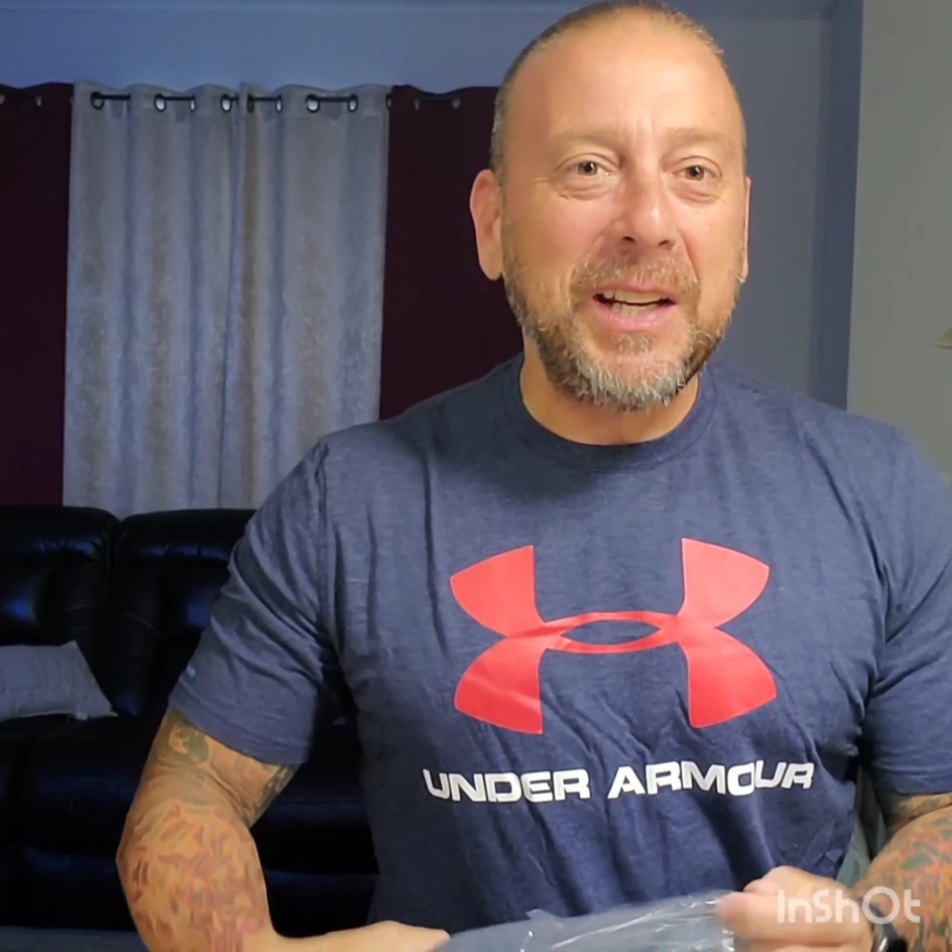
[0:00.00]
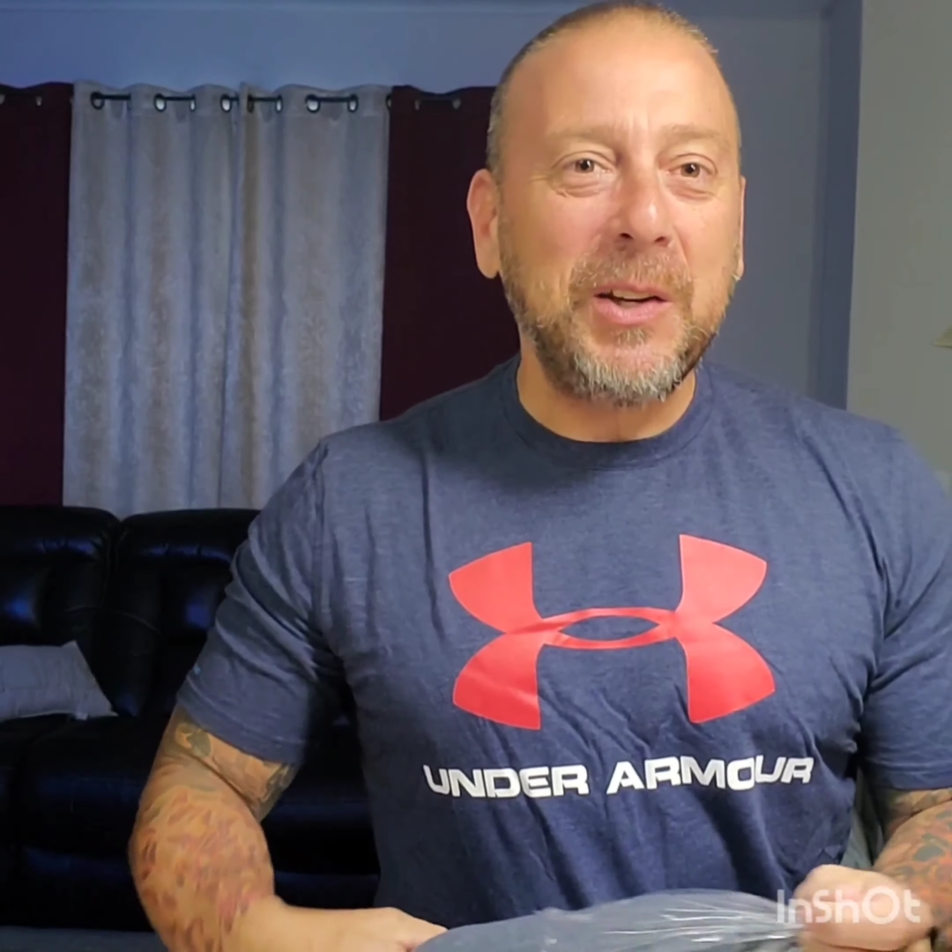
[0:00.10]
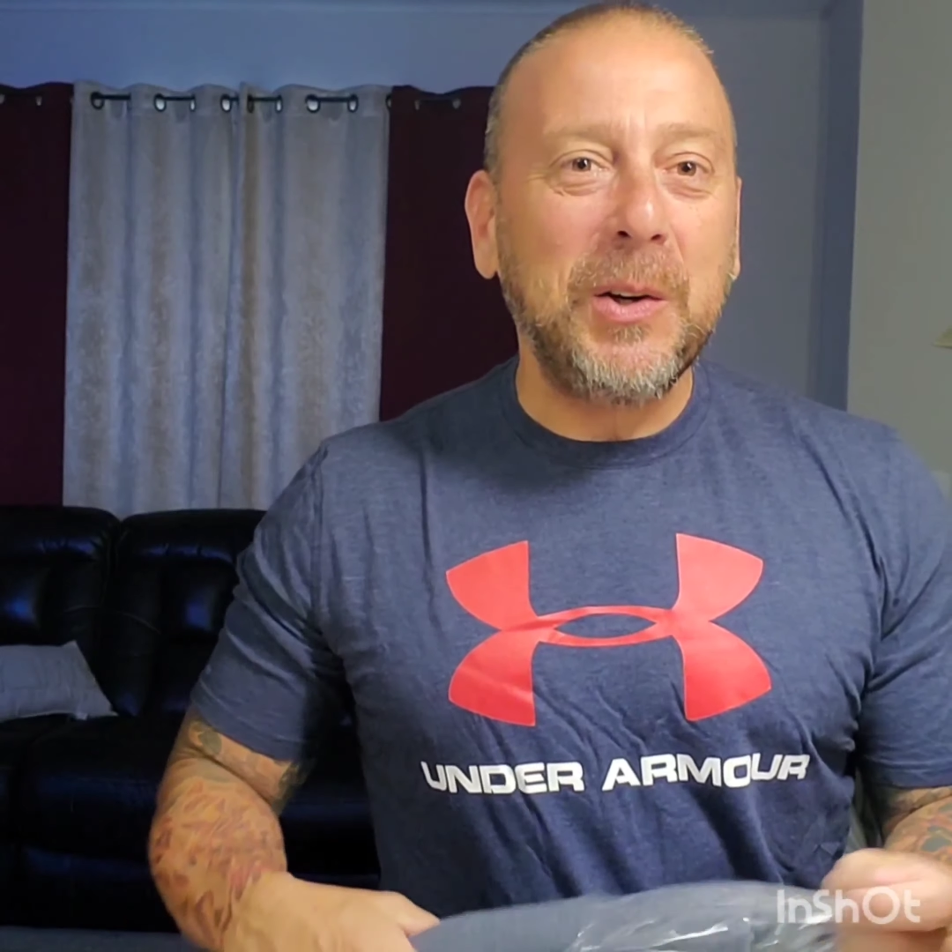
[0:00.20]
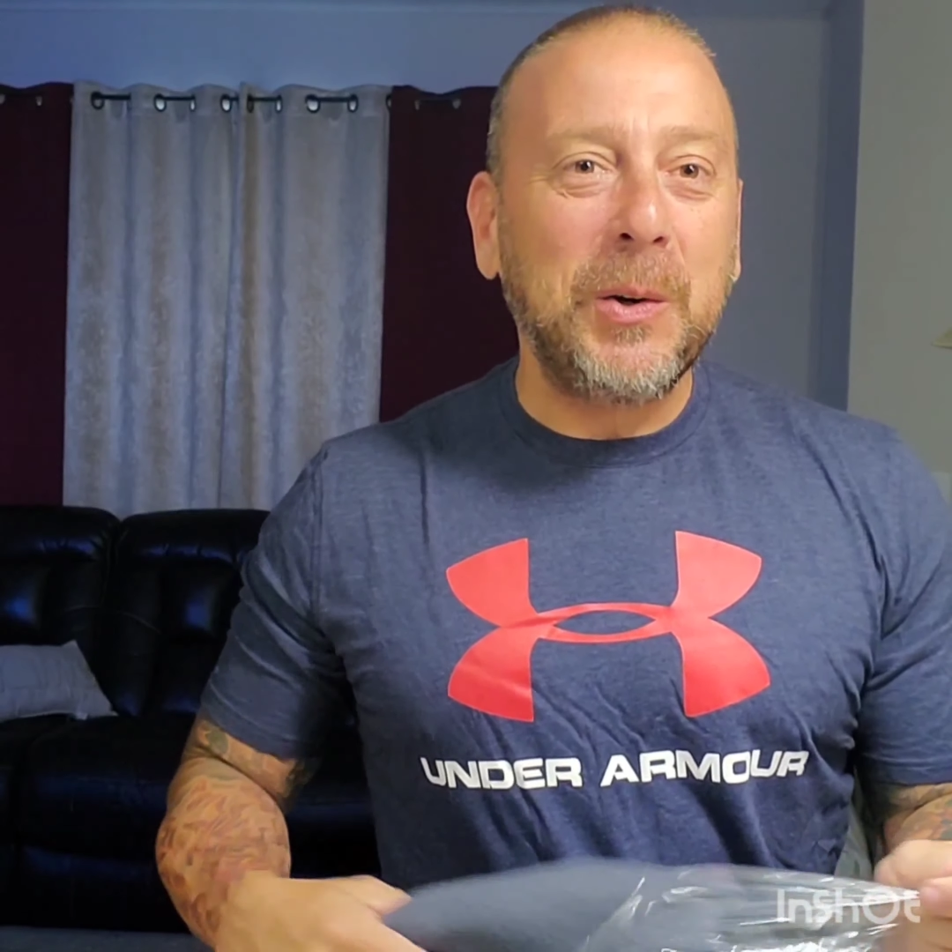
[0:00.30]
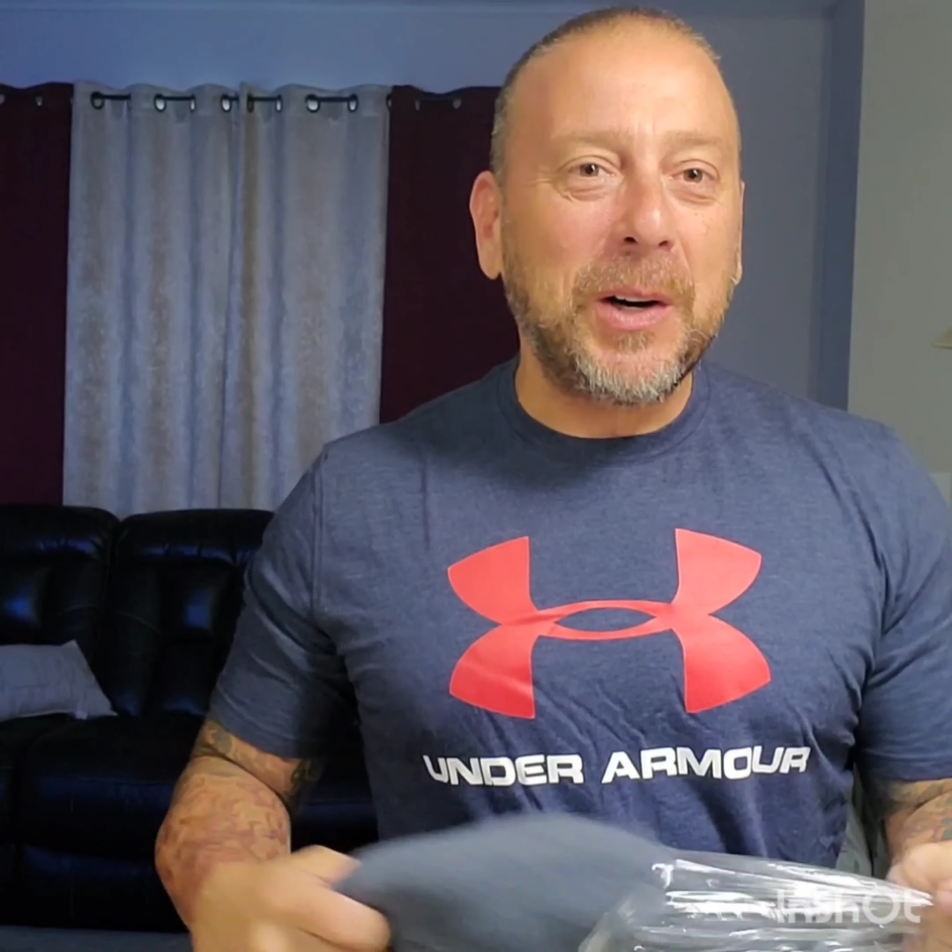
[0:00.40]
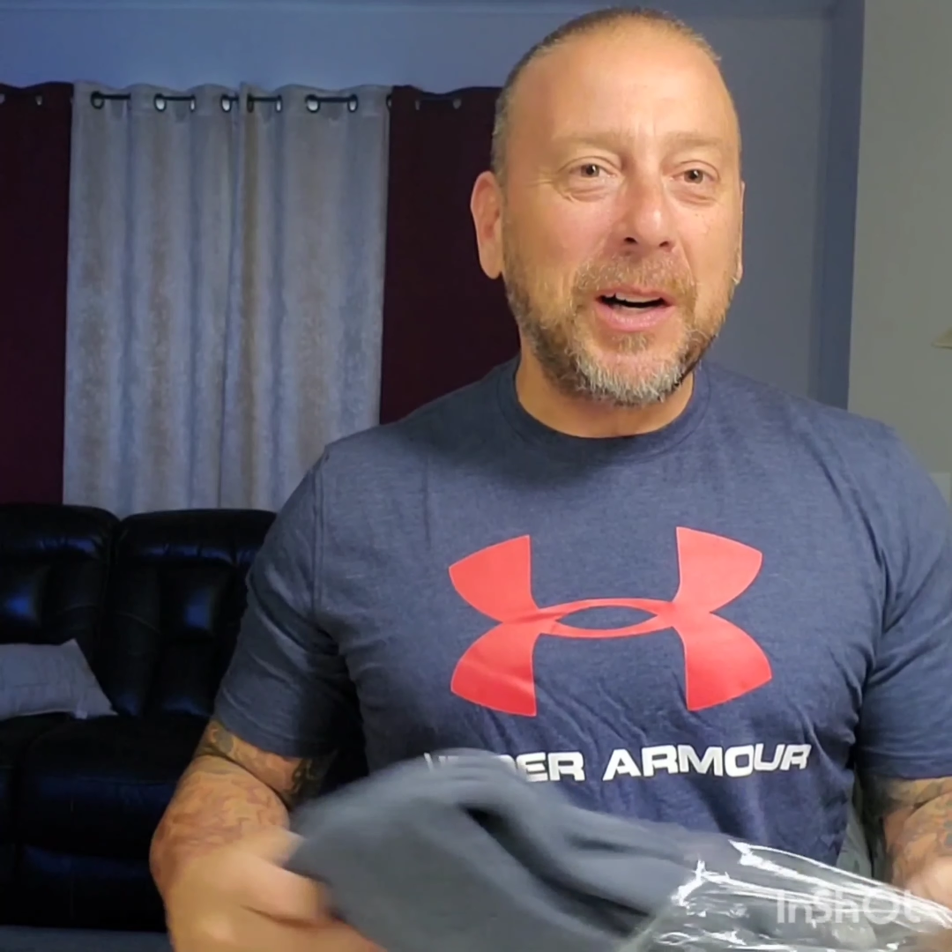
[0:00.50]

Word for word: you,